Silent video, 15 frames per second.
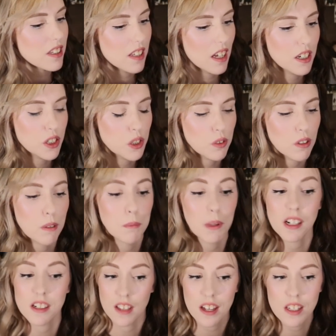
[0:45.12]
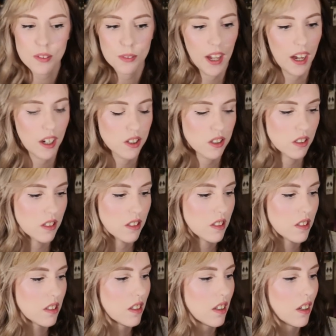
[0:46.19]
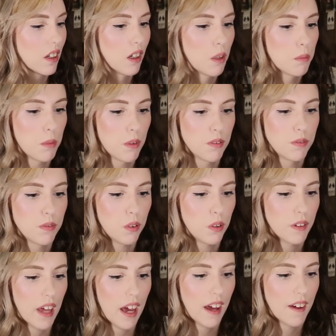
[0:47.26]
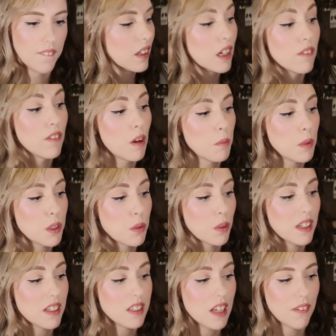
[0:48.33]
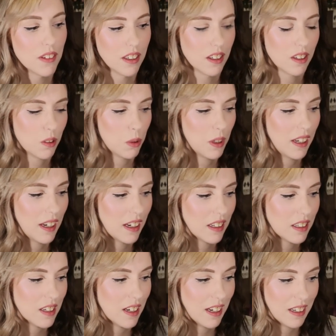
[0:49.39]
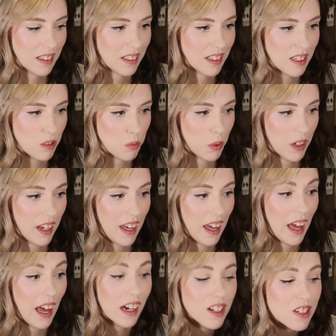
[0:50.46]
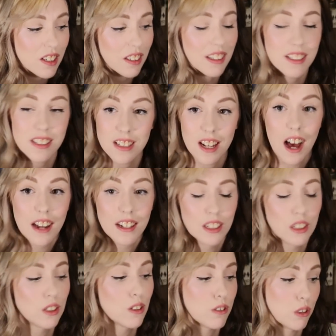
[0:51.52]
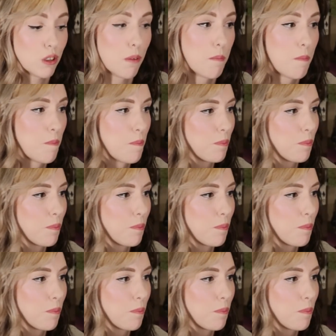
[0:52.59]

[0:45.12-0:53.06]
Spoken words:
started doing BTS reactions before that. November 27th, 2018 is when I actually started YouTube.